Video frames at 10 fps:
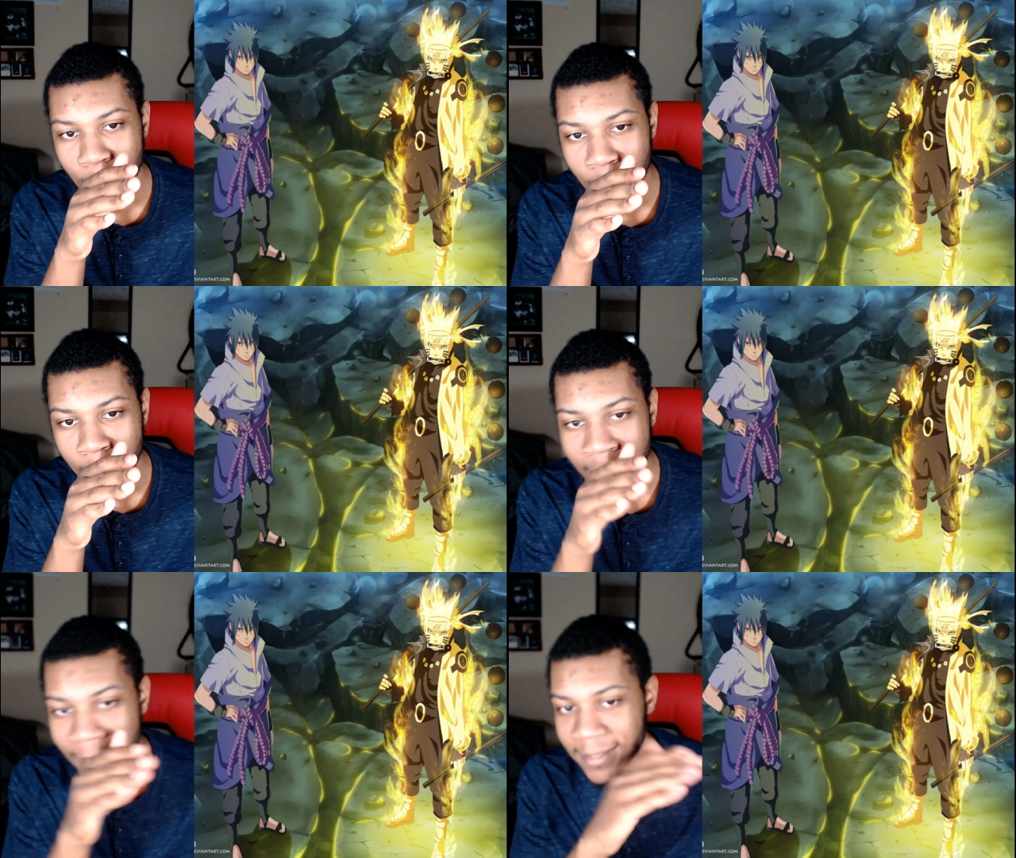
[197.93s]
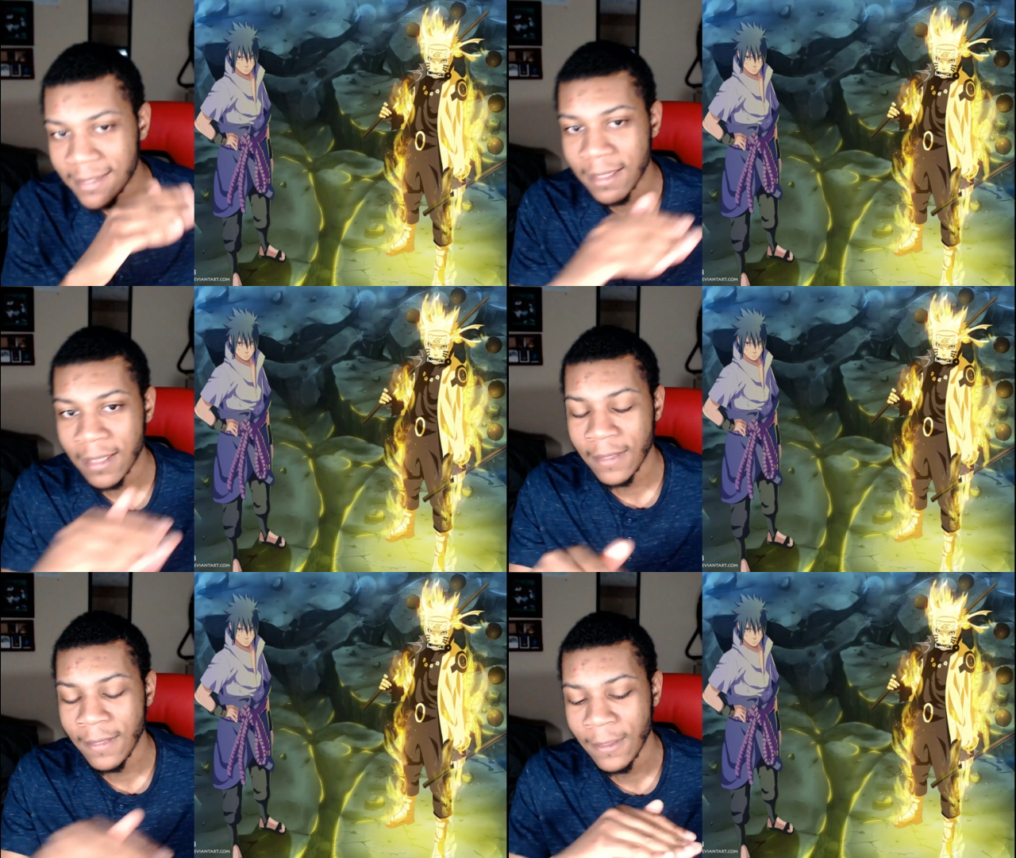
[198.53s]
That's
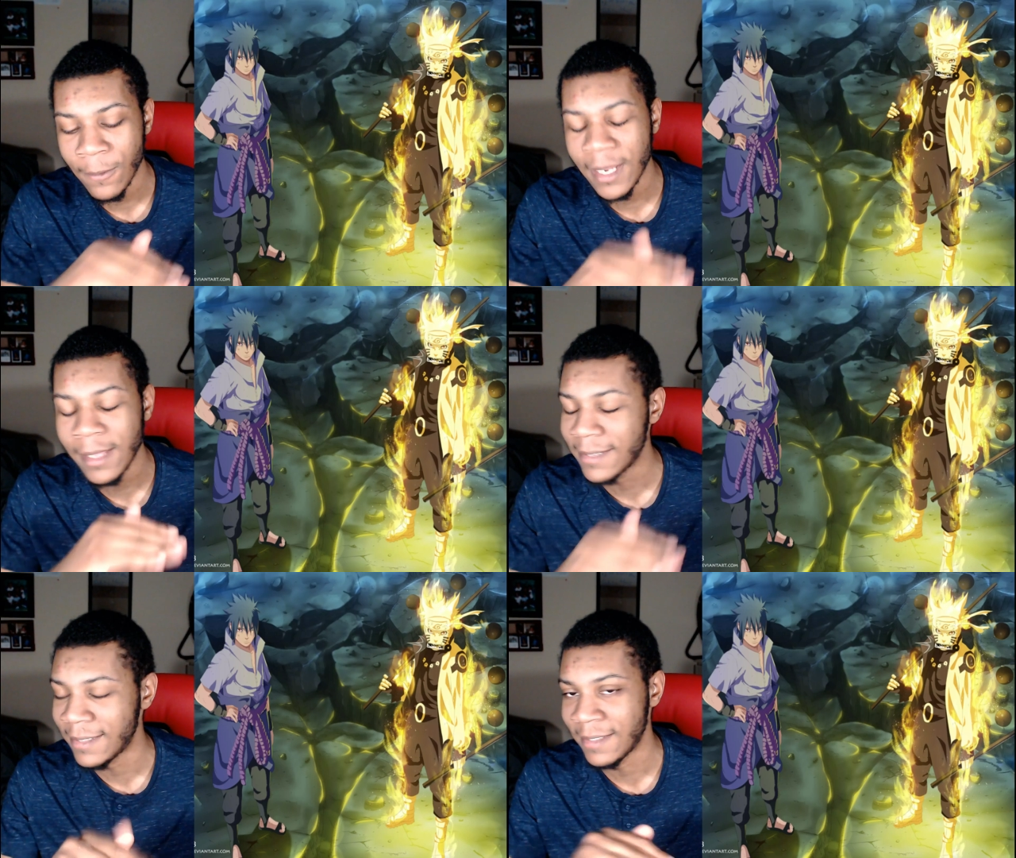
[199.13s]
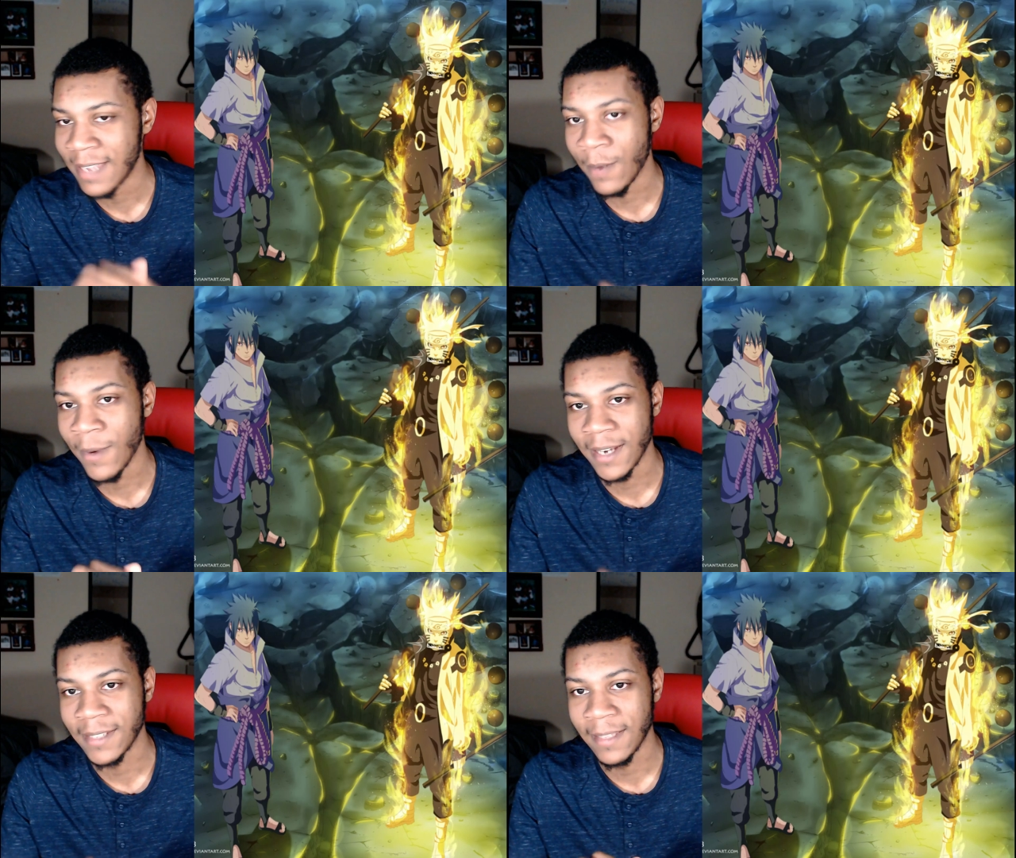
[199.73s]
the realistic standard we're
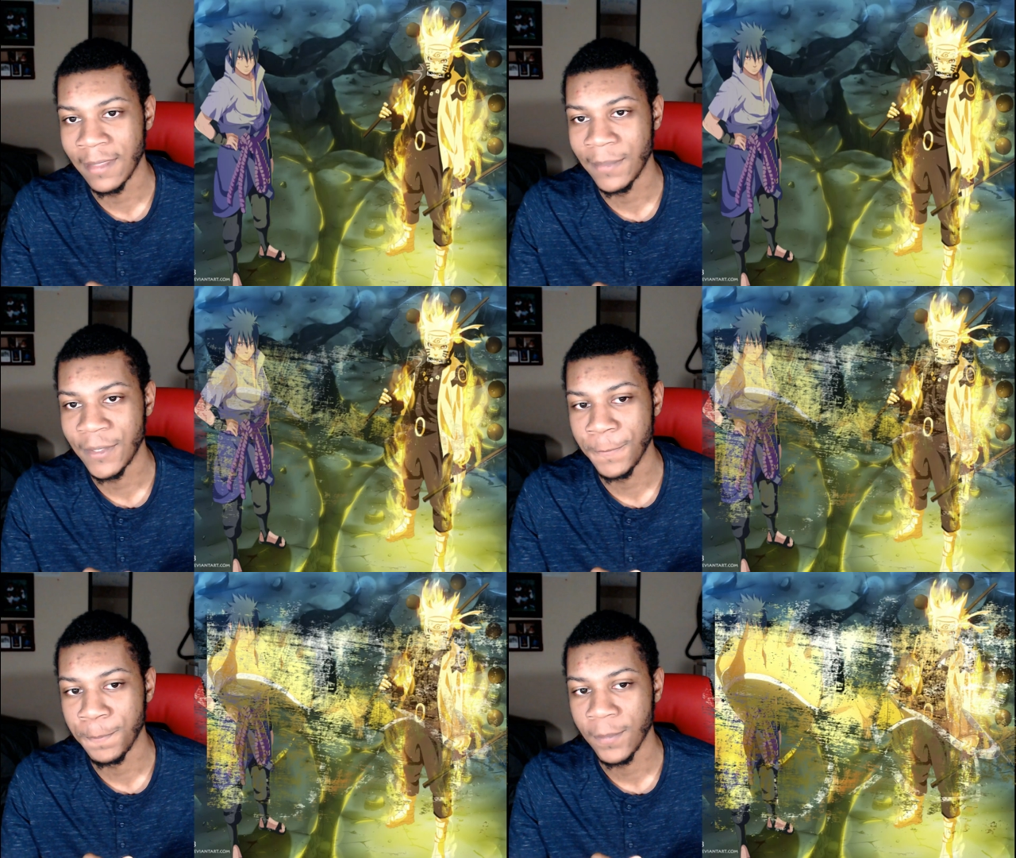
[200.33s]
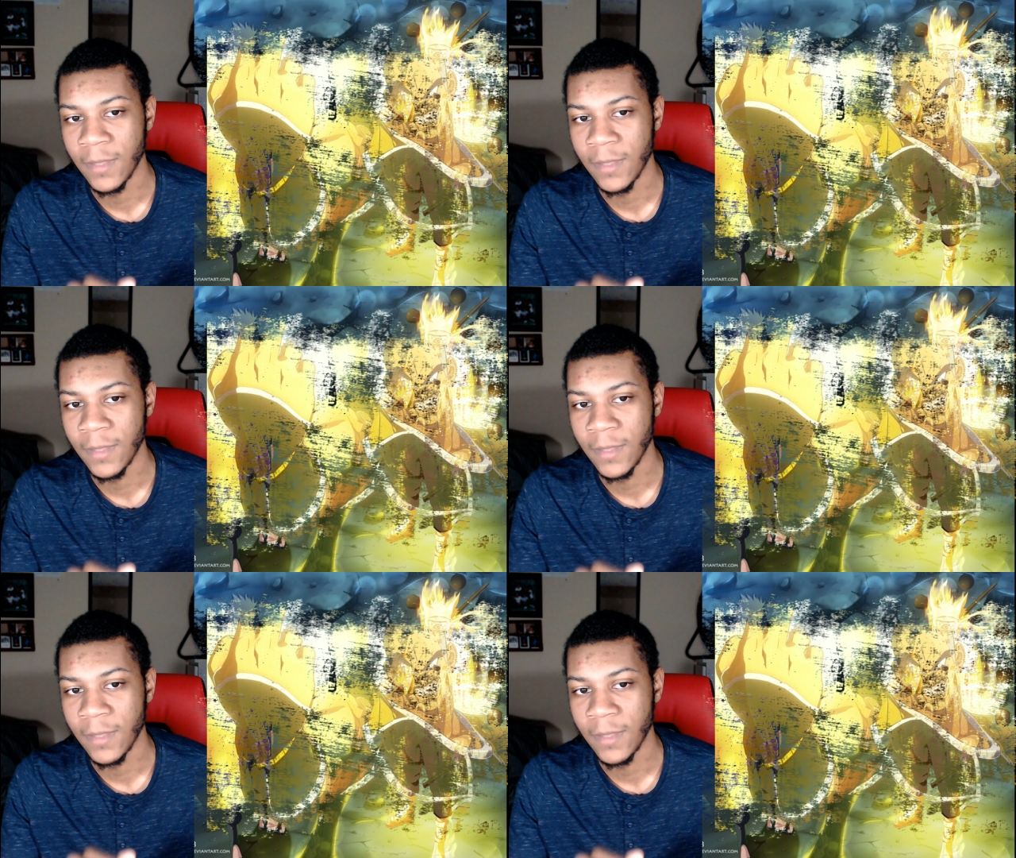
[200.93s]
going to set them to.